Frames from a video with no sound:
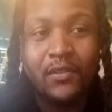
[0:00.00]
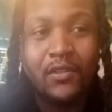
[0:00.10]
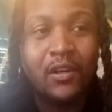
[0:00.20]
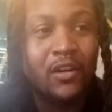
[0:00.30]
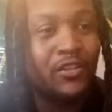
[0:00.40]

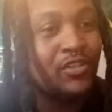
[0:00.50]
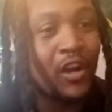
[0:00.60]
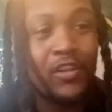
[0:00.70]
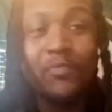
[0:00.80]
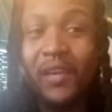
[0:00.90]
So you
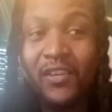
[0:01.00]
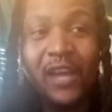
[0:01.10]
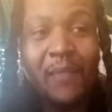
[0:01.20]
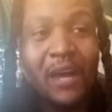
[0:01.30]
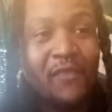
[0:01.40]
know, you
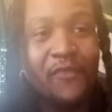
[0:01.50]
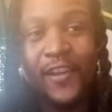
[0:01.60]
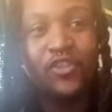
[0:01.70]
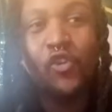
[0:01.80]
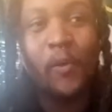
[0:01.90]
got
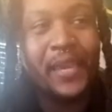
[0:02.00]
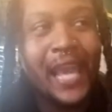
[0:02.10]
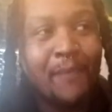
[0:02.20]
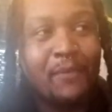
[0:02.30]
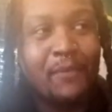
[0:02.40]
motherfuckers who gonna be
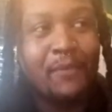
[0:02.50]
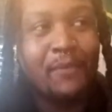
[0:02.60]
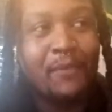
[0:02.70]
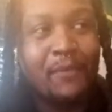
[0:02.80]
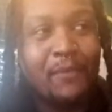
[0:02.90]
happy
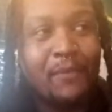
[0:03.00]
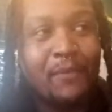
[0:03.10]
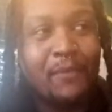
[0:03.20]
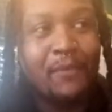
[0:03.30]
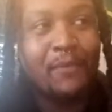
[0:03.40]
draft day thinking